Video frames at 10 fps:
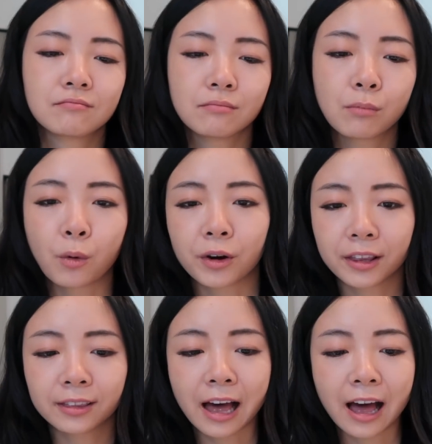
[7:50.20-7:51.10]
more
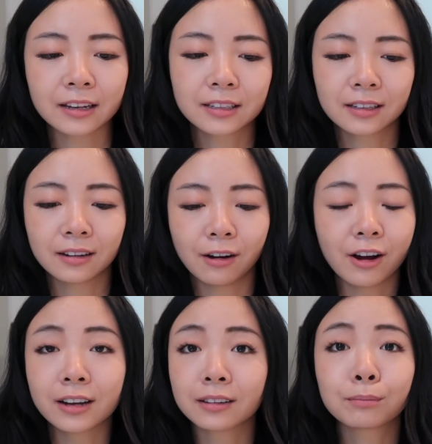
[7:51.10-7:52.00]
than that
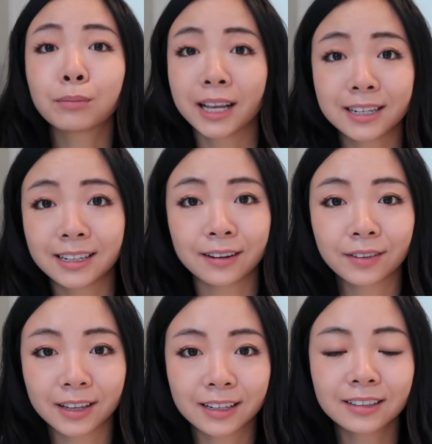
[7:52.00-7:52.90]
on plenty of
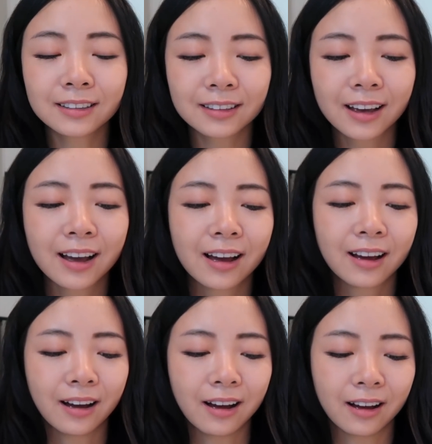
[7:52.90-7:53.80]
things.
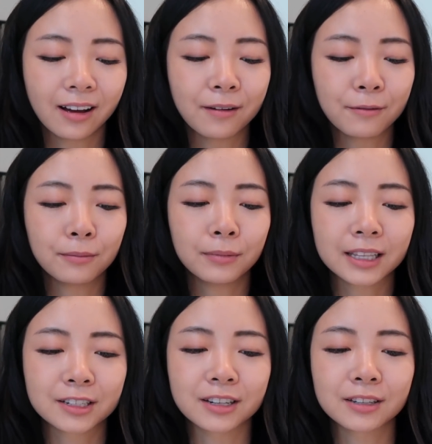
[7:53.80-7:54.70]

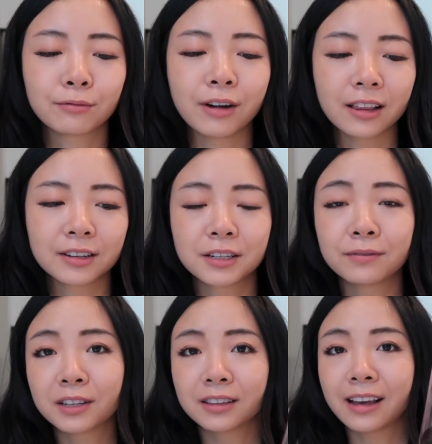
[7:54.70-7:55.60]
It's just
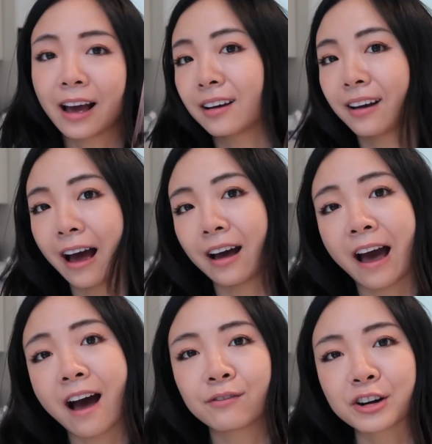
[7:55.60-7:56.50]
relative to the
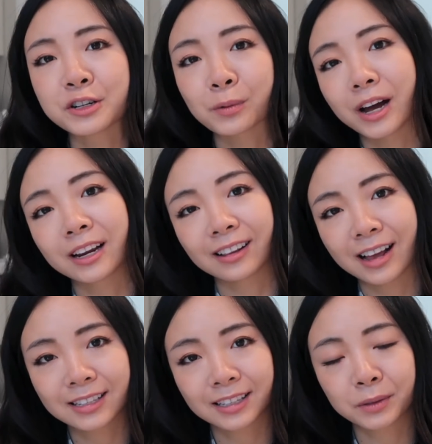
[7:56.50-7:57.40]
average wine
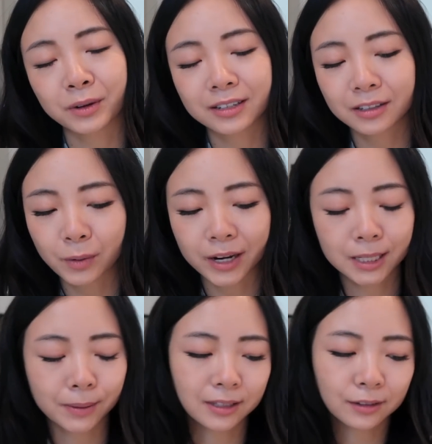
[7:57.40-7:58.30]
glass, this one is quite
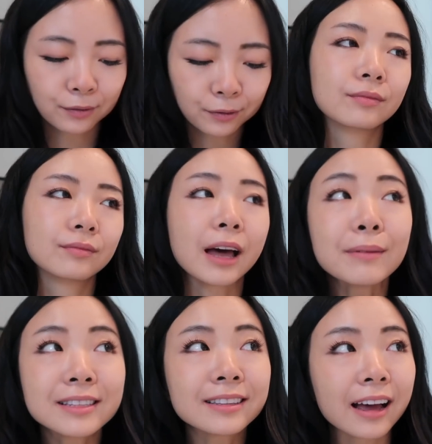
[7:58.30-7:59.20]
expensive.
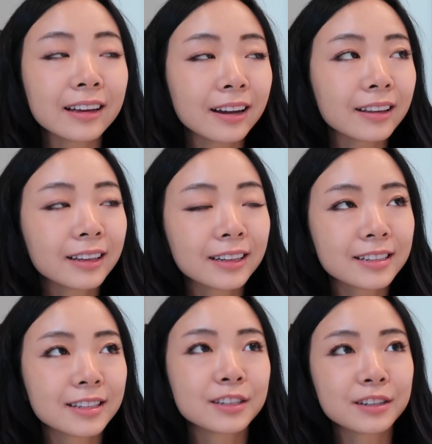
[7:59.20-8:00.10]
That being said, I think
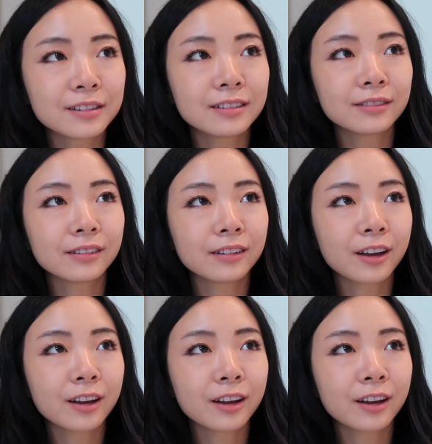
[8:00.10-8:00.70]
it is still